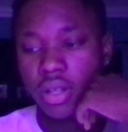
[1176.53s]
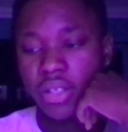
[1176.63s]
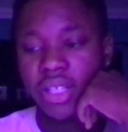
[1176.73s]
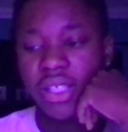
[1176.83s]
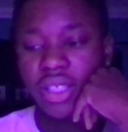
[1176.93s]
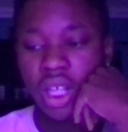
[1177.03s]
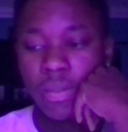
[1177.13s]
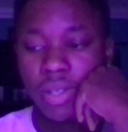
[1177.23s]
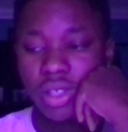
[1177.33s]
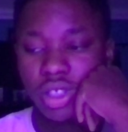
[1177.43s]
Is that sending a
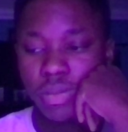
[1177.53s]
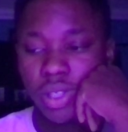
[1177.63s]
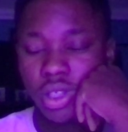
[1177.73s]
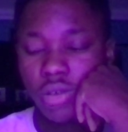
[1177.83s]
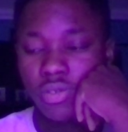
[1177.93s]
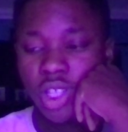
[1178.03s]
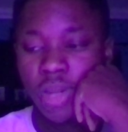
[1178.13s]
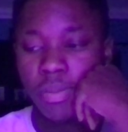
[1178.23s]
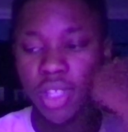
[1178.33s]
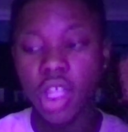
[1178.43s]
message to myself,
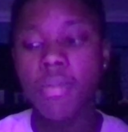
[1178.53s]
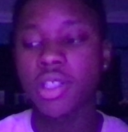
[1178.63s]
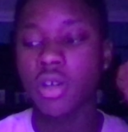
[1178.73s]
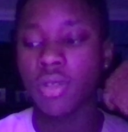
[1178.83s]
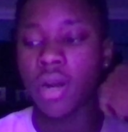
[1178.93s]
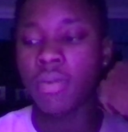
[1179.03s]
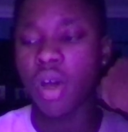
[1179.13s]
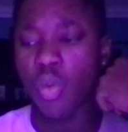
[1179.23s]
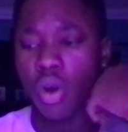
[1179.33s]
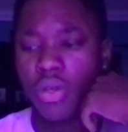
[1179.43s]
selling, telling myself that I'm
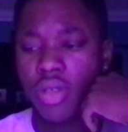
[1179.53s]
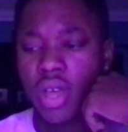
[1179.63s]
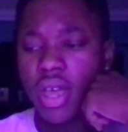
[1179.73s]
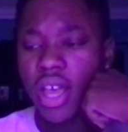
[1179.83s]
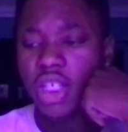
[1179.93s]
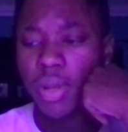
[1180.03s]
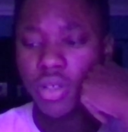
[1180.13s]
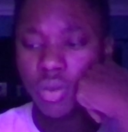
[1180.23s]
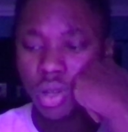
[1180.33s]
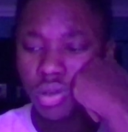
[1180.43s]
not worth
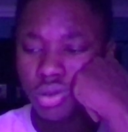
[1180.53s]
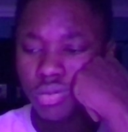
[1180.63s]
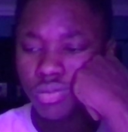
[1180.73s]
expensive clothes?